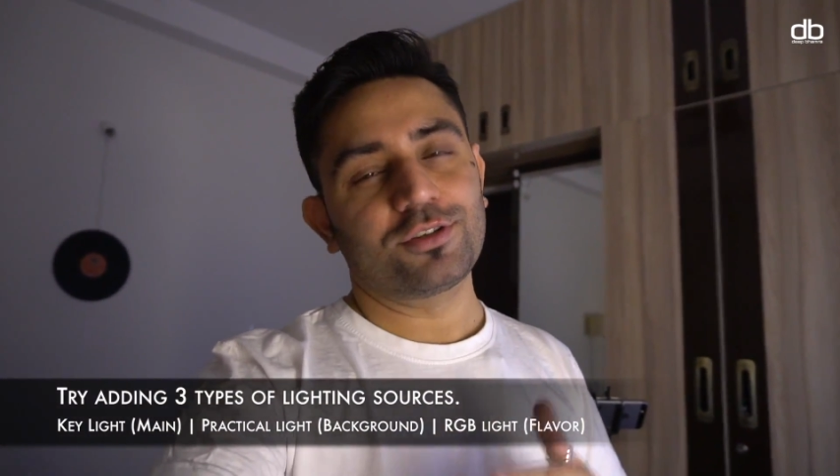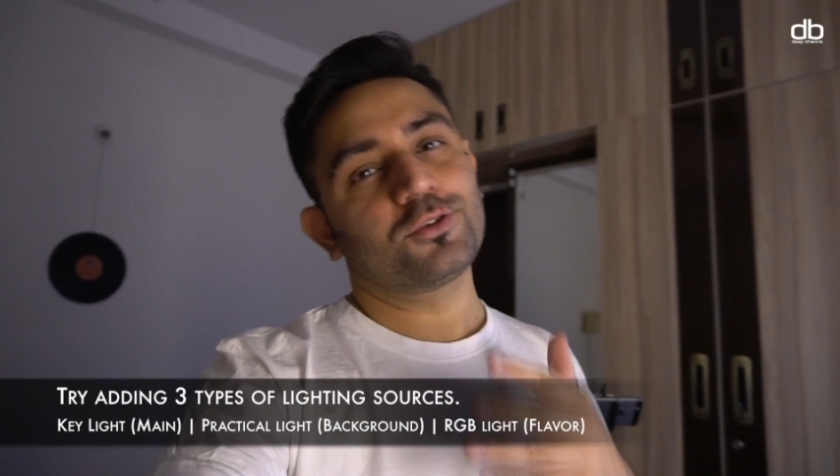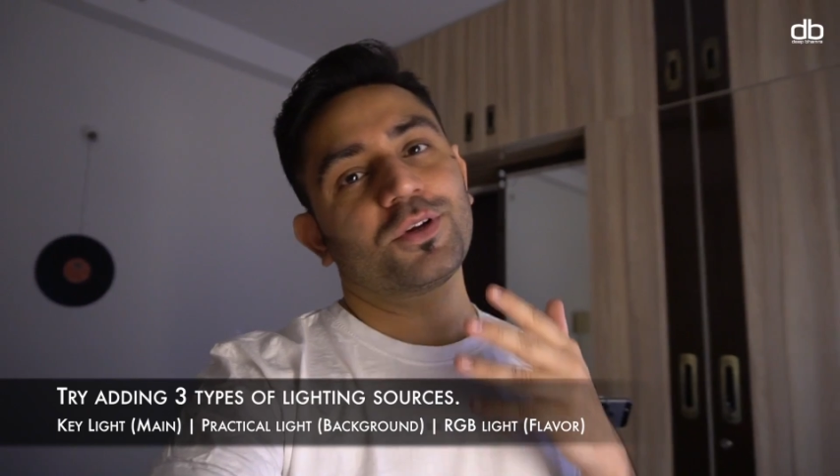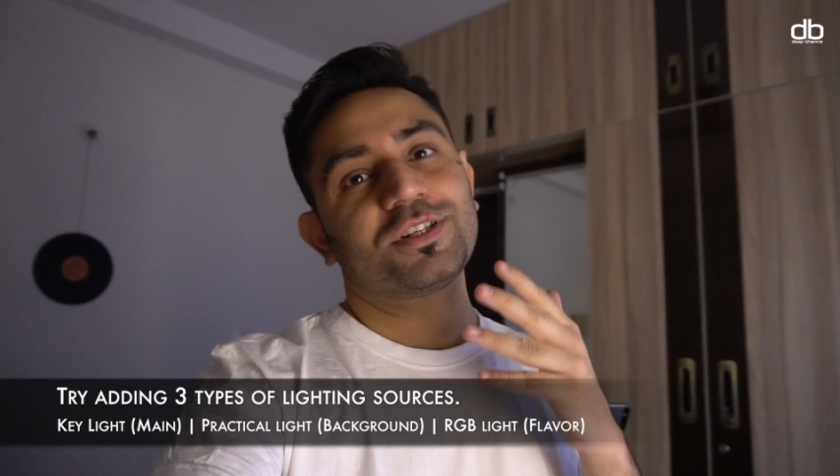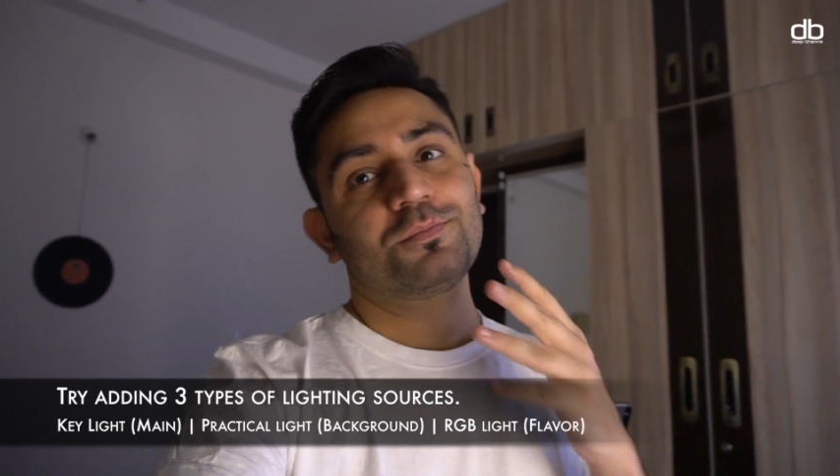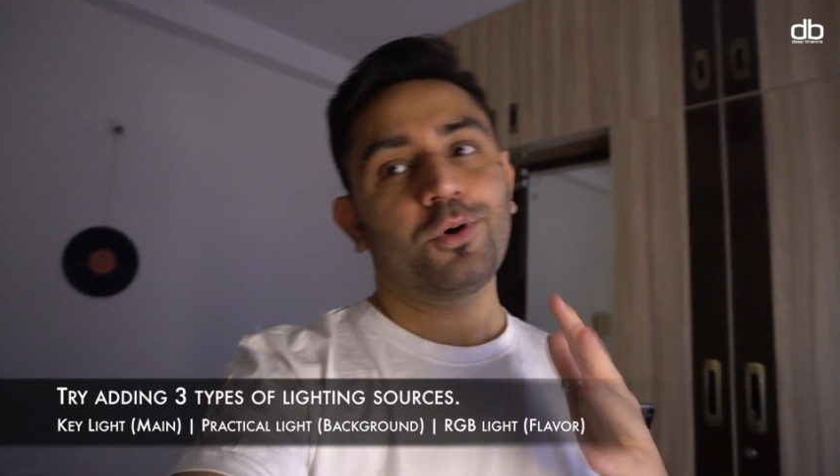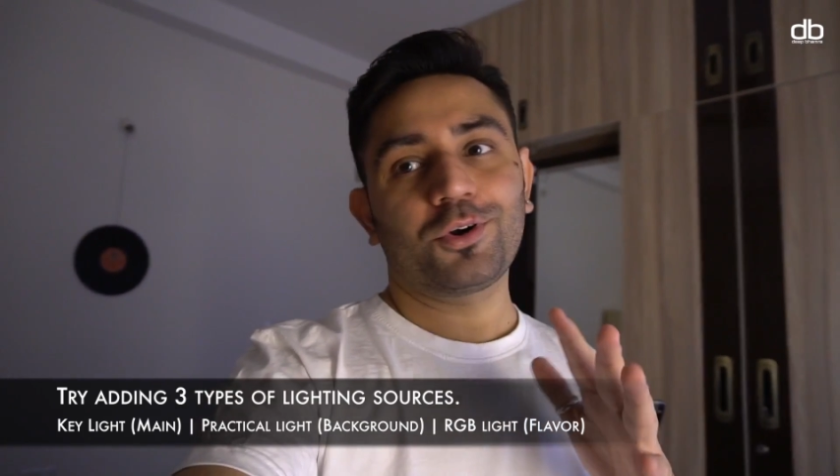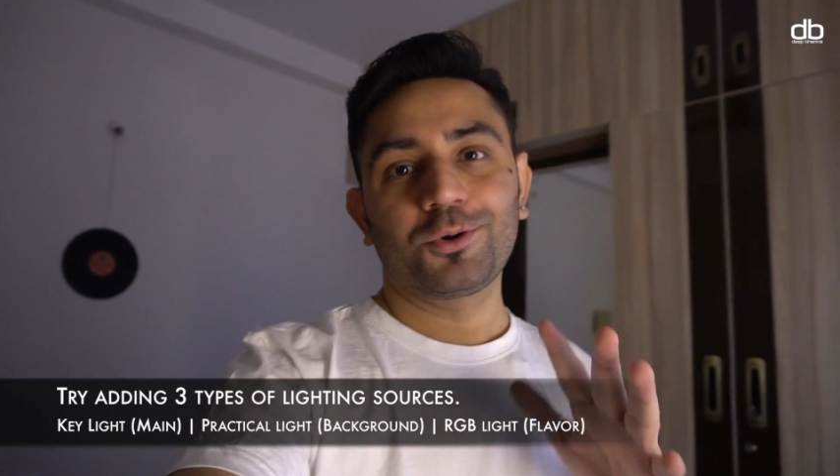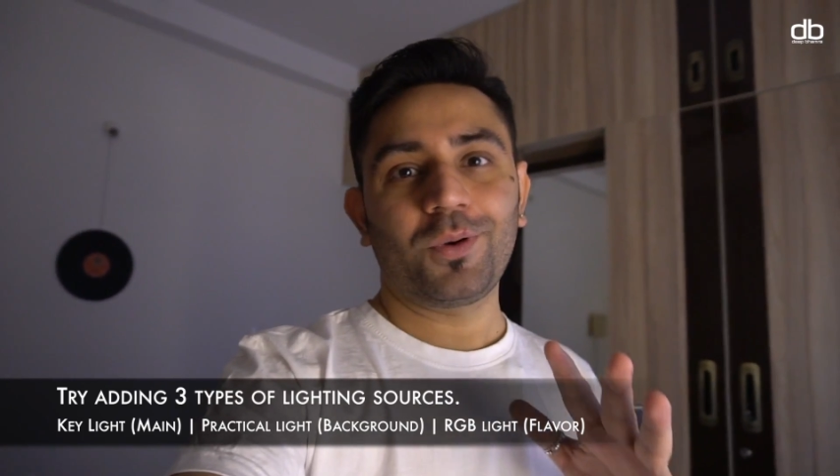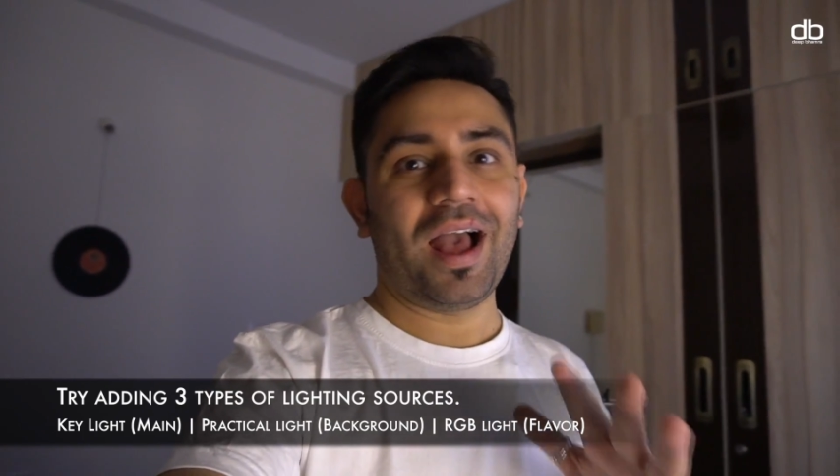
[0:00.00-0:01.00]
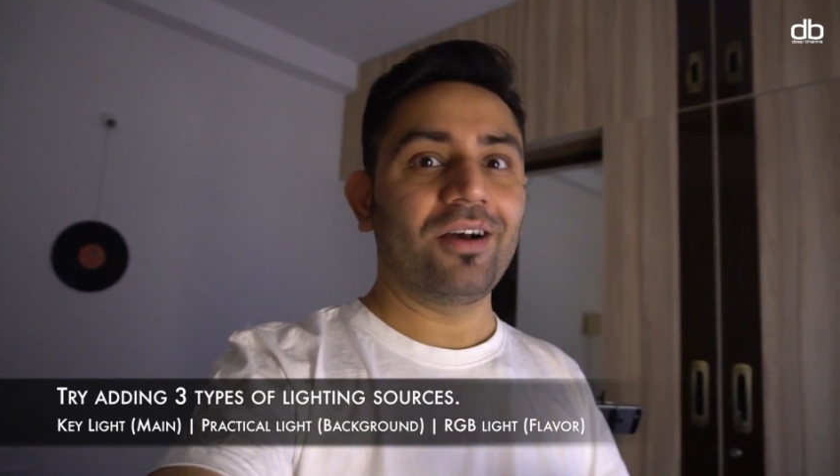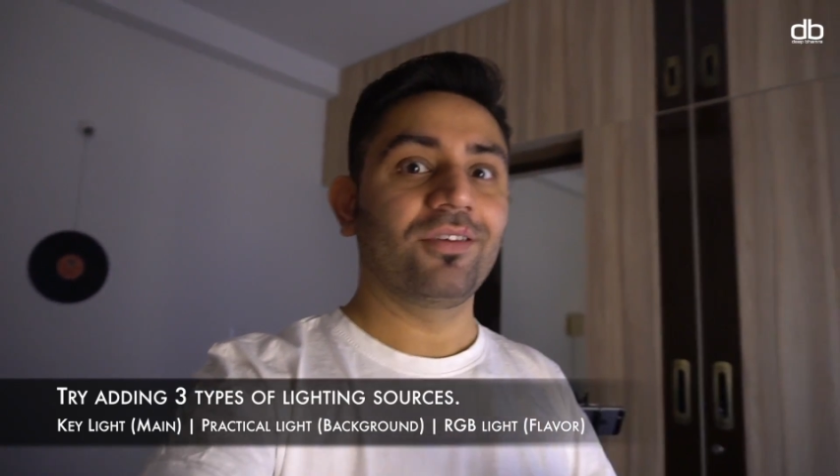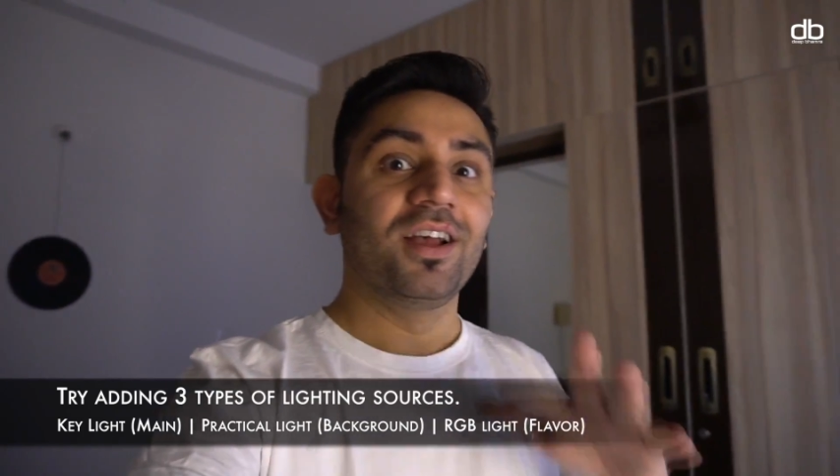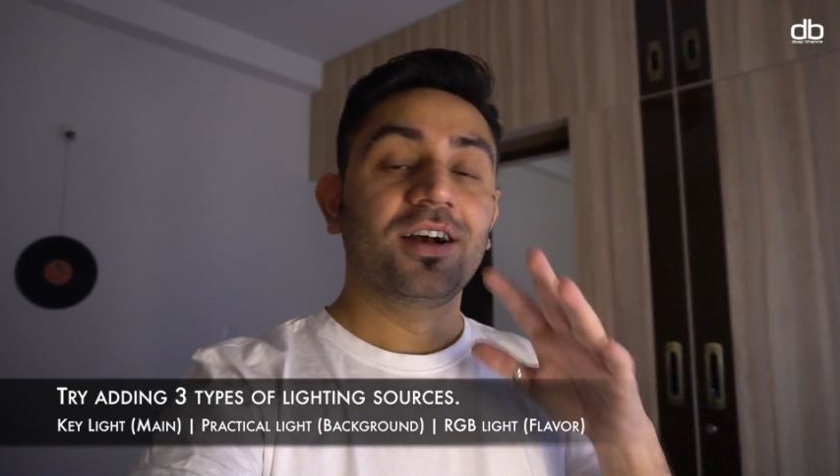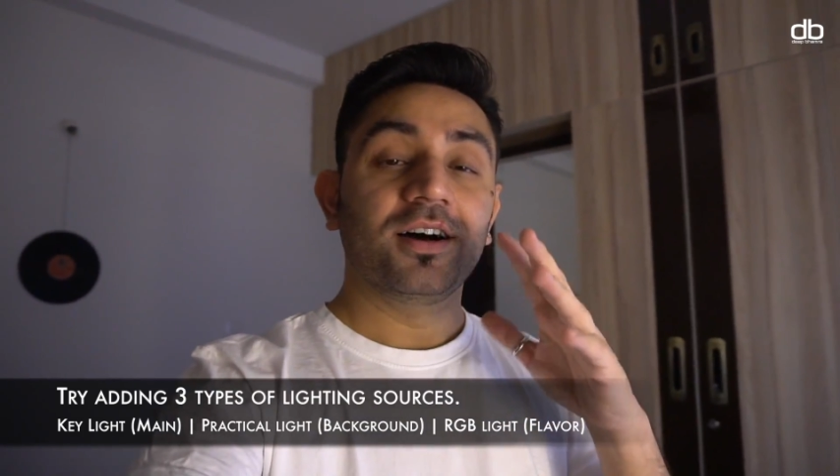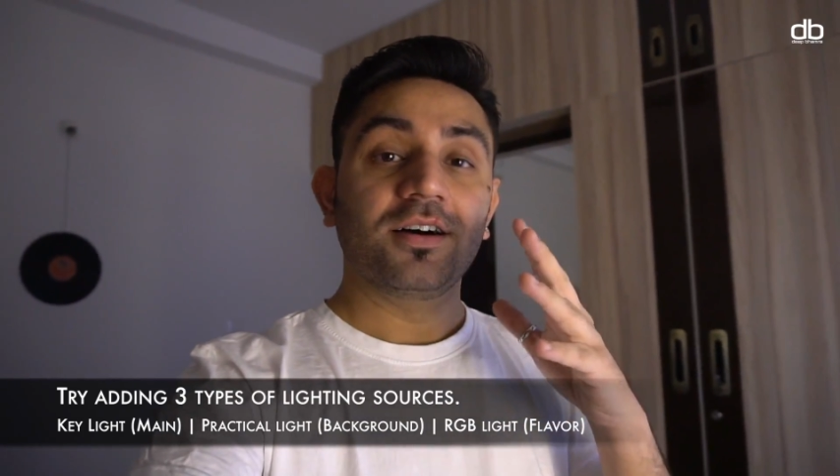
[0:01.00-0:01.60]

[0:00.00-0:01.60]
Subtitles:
So it's important to have